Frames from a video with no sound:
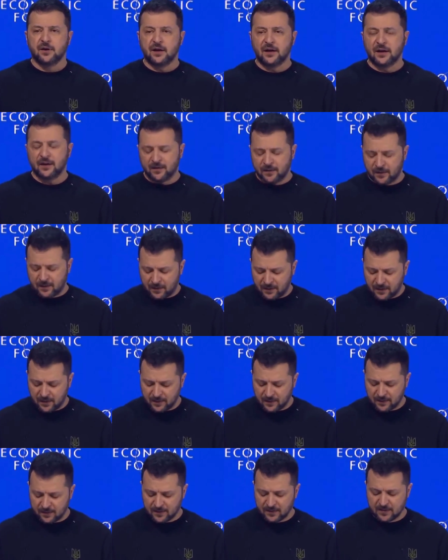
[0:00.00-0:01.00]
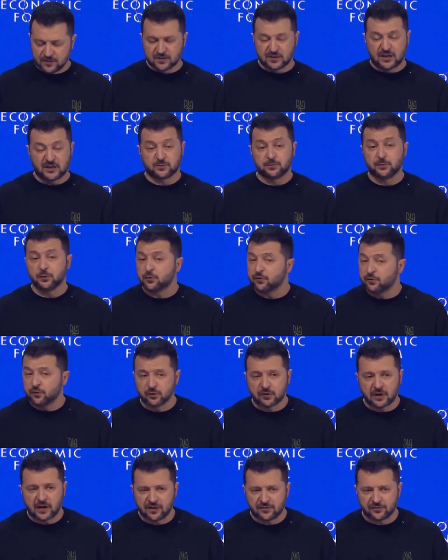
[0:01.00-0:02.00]
in such
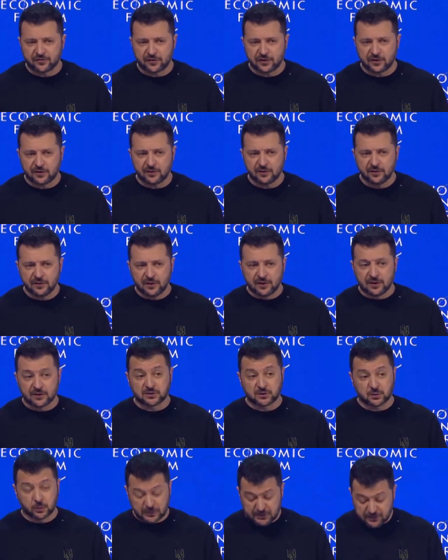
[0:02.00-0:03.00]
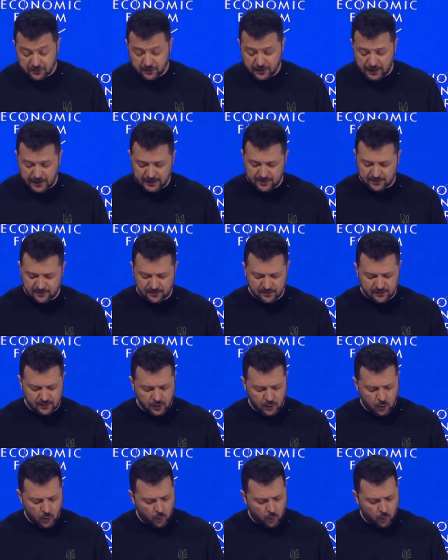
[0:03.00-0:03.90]
beautiful country, in Switzerland,